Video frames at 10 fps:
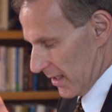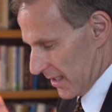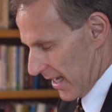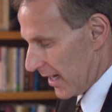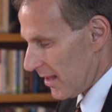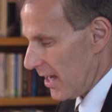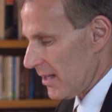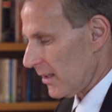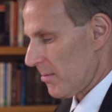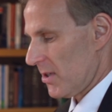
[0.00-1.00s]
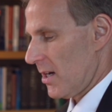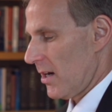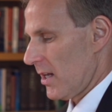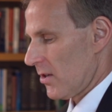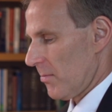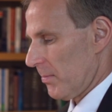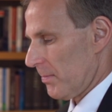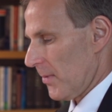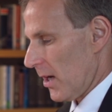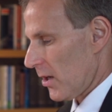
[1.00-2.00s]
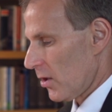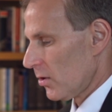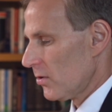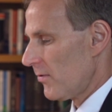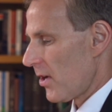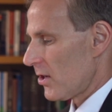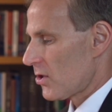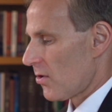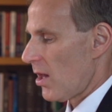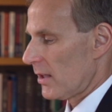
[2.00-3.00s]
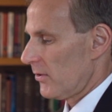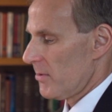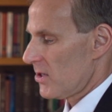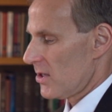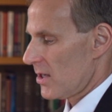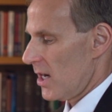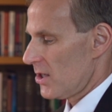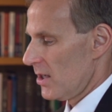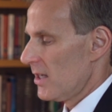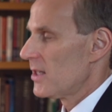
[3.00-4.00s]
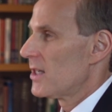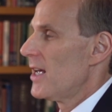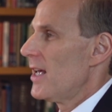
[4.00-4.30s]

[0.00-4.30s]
Second thing that libertarians uh, conclude very strongly from this discussion is